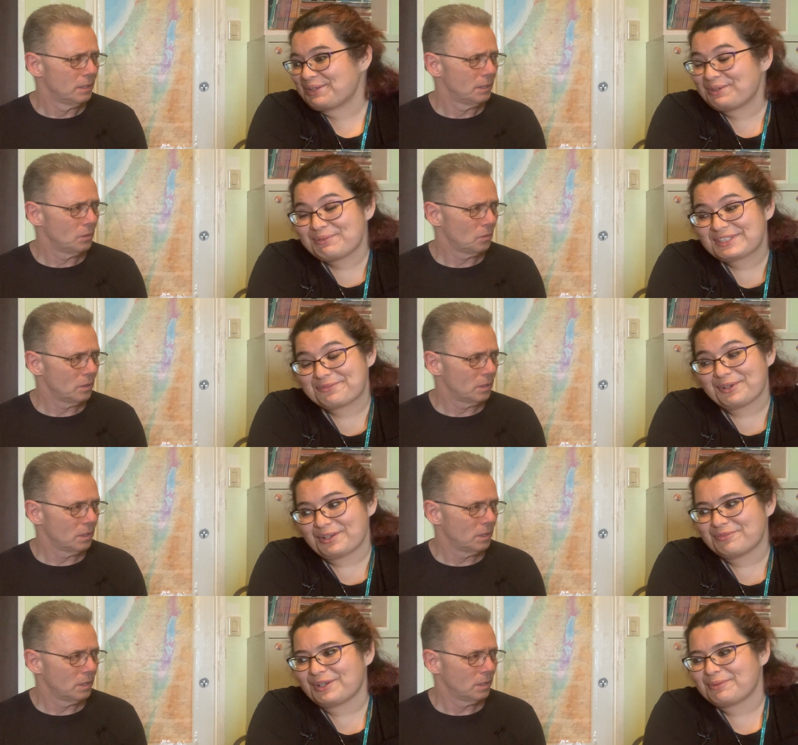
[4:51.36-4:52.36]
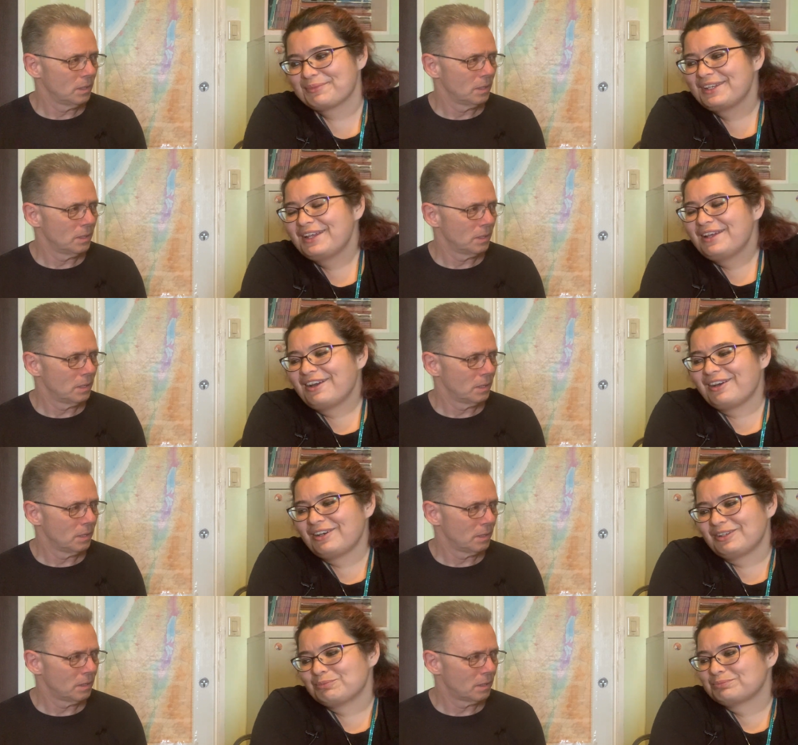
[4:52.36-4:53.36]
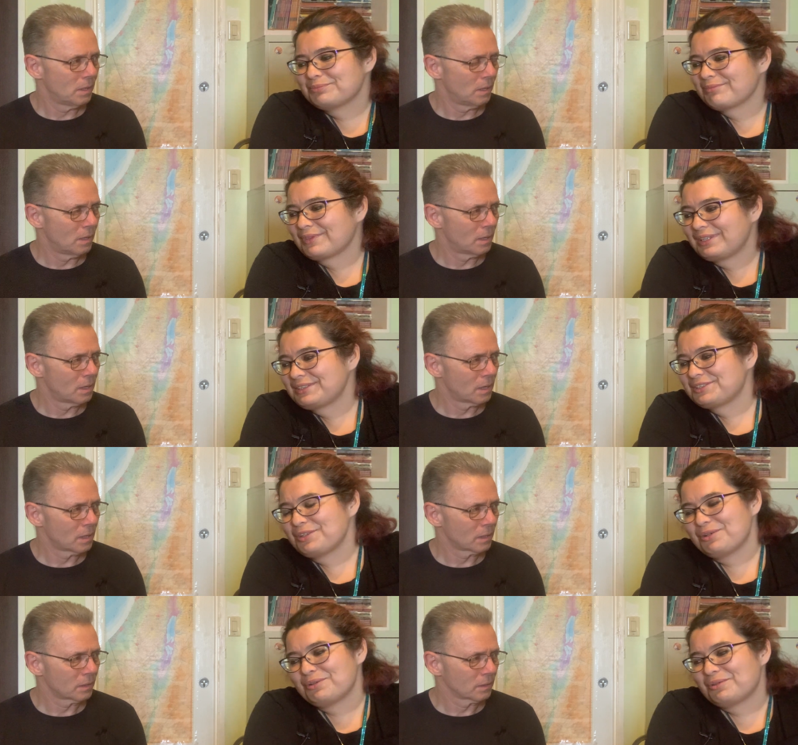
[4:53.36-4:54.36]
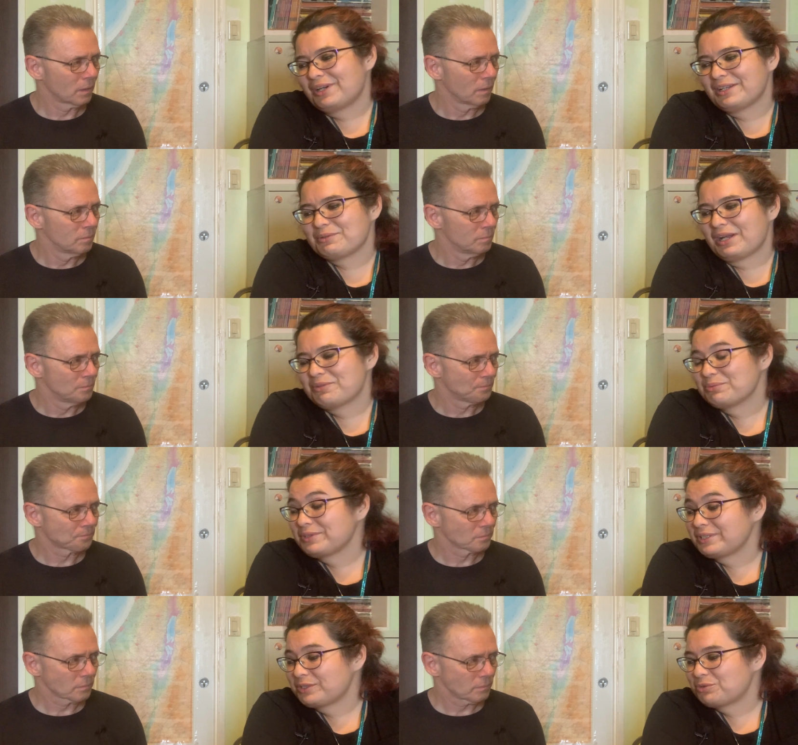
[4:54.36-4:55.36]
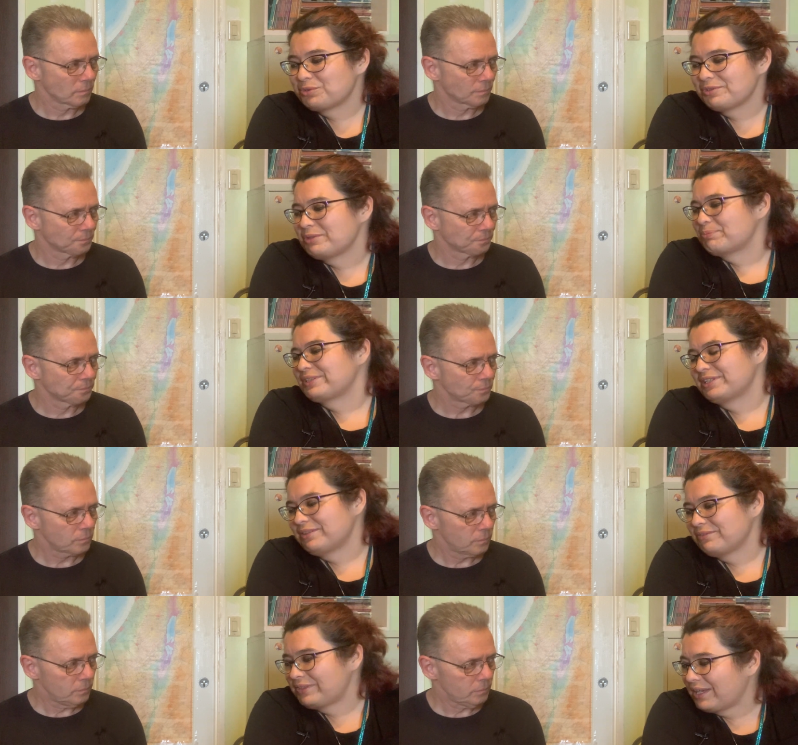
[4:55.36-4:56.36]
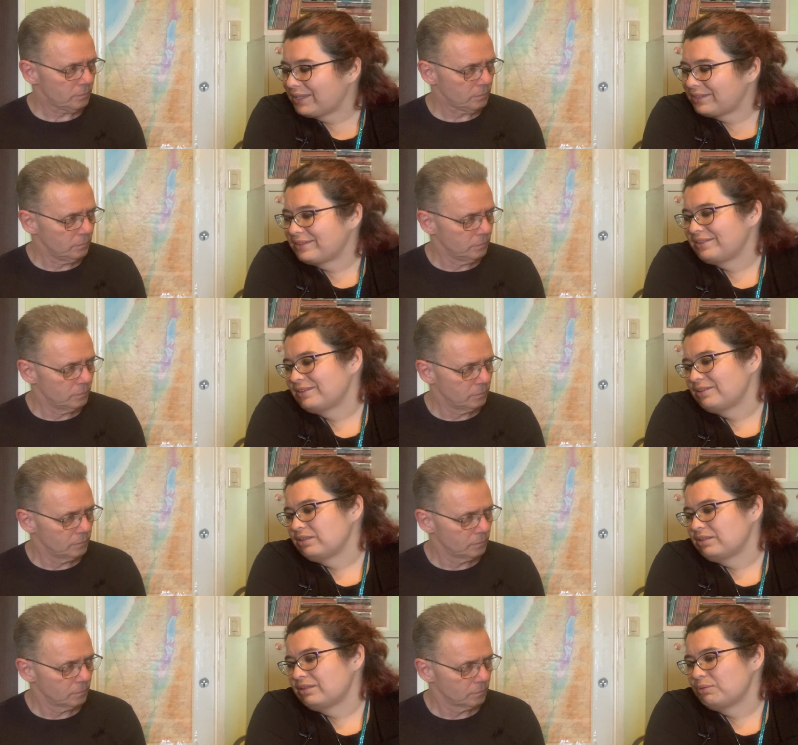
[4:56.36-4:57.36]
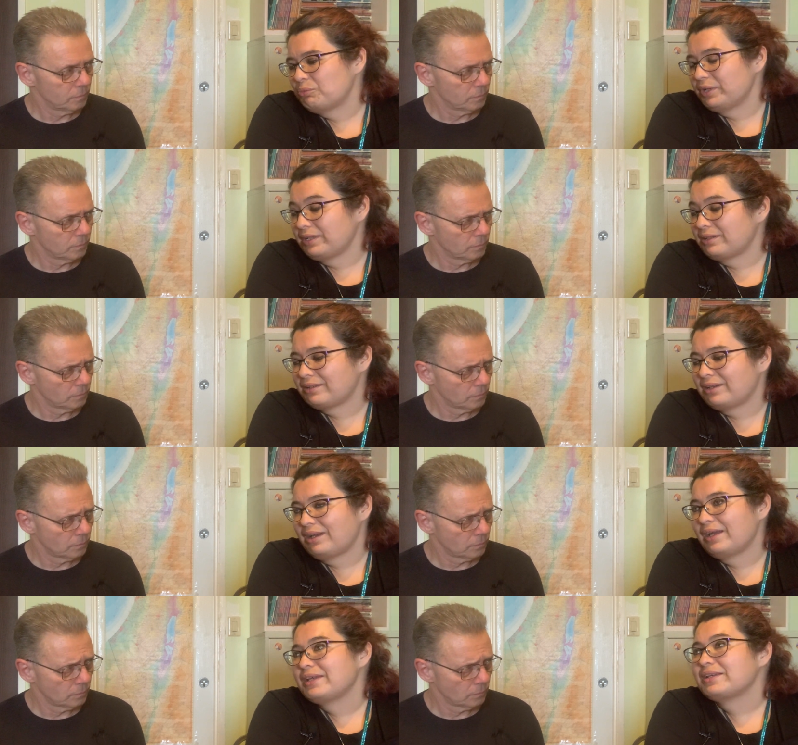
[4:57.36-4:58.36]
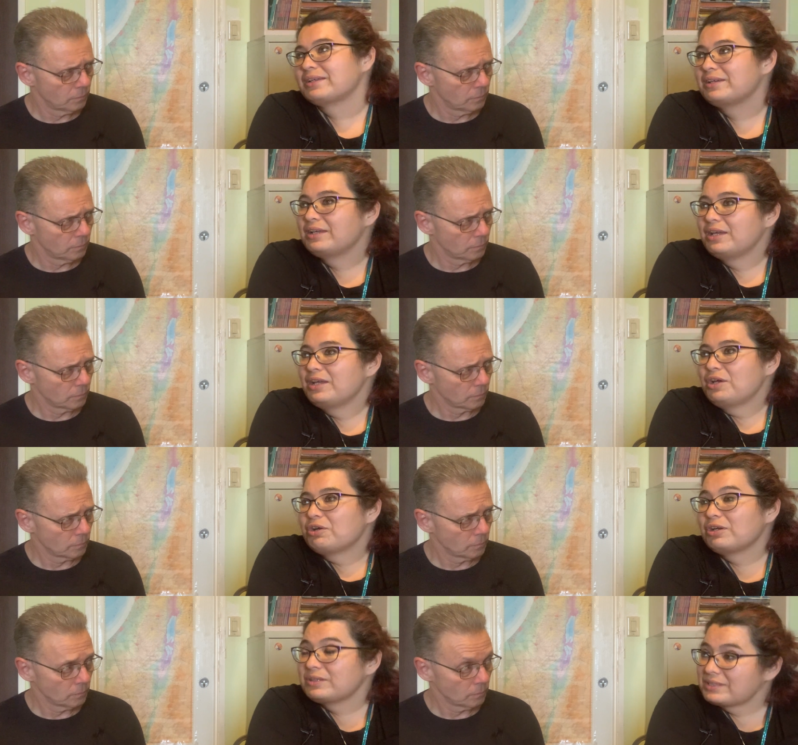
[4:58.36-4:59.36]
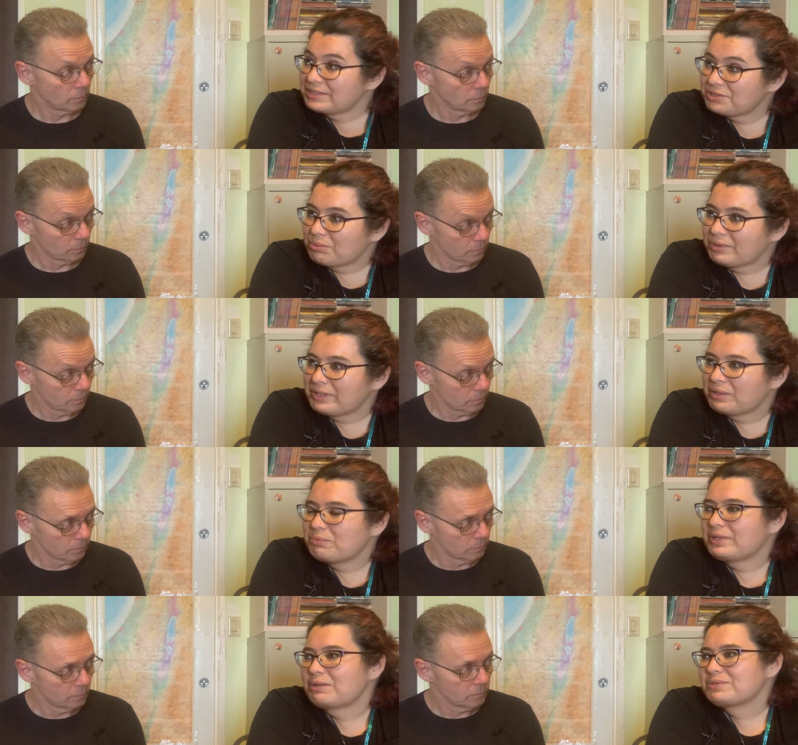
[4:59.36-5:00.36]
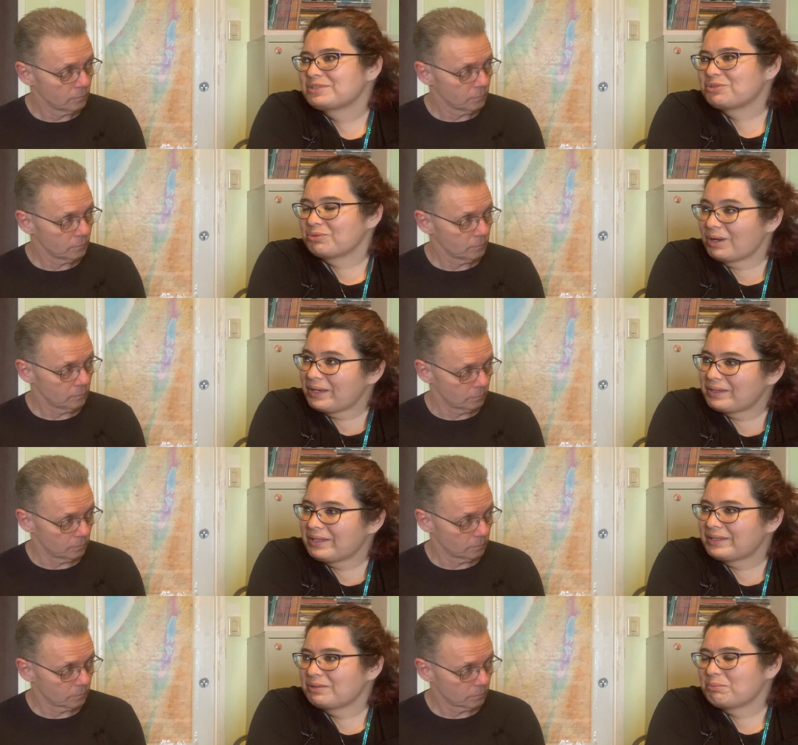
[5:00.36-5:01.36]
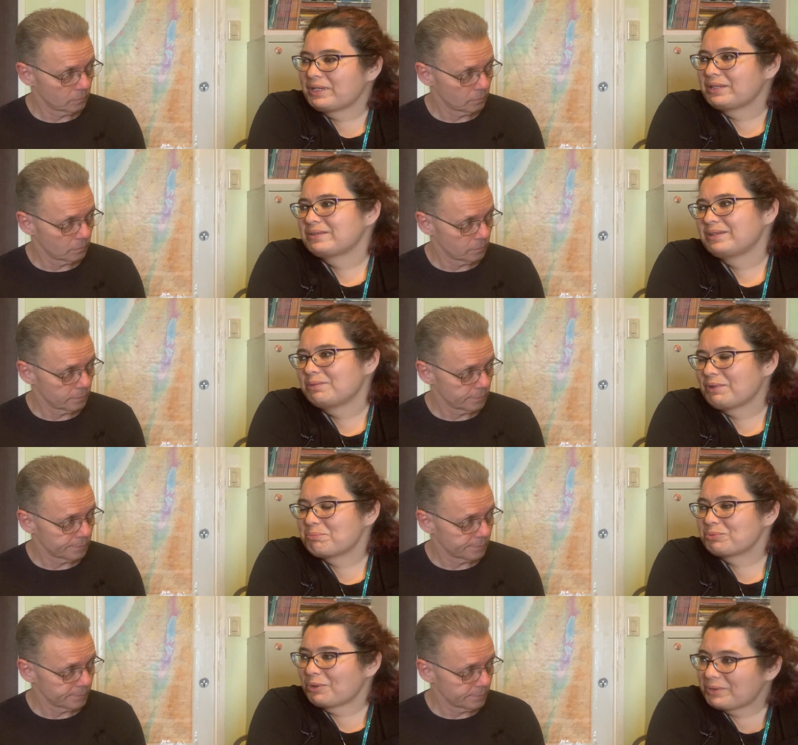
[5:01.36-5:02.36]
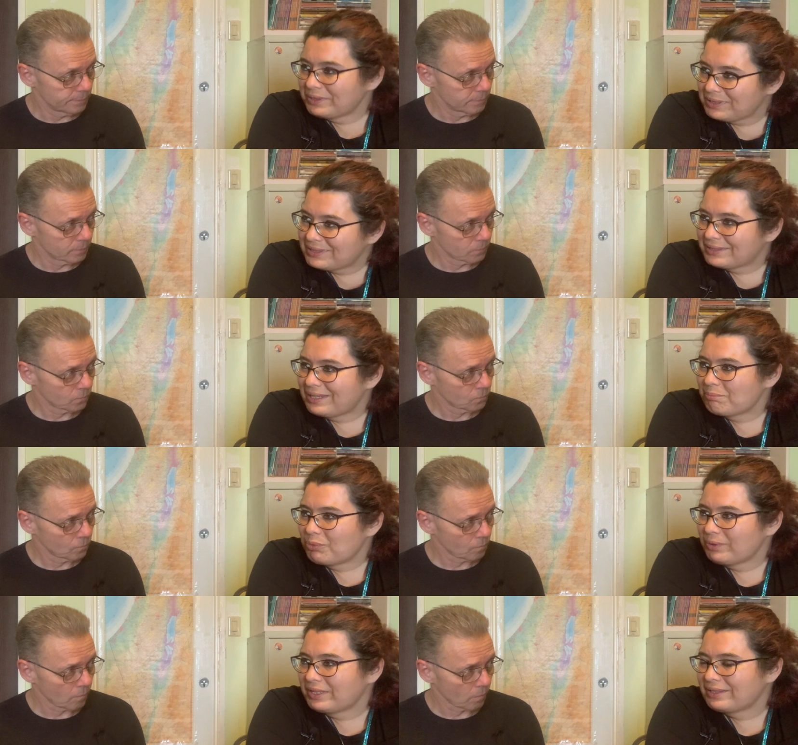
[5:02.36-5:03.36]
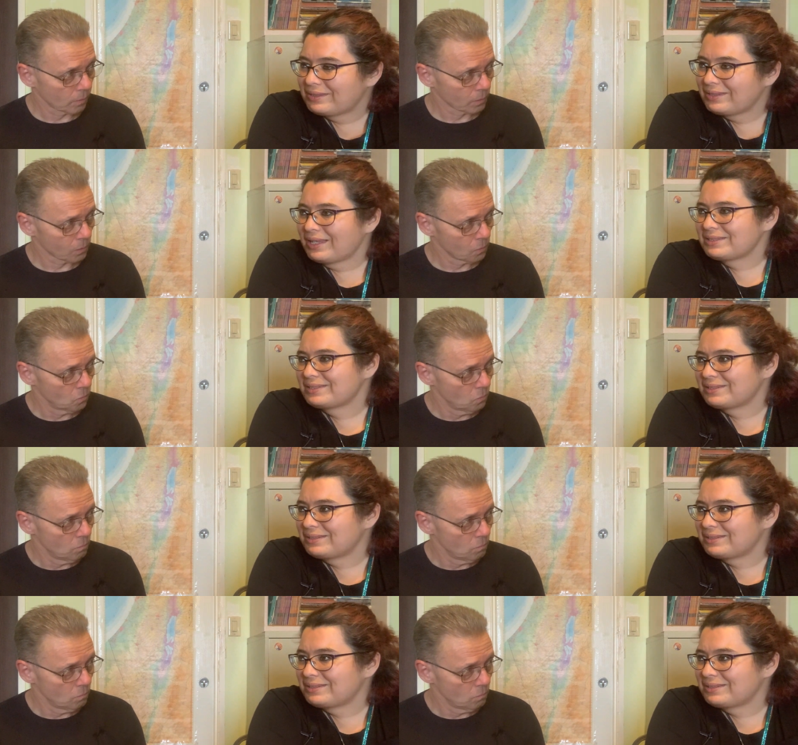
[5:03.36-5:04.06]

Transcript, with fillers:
Speaker 1: it was far from. Um, so I, I really truly believe that when I heard this story when I was crying like in my in my brokenness at that point that's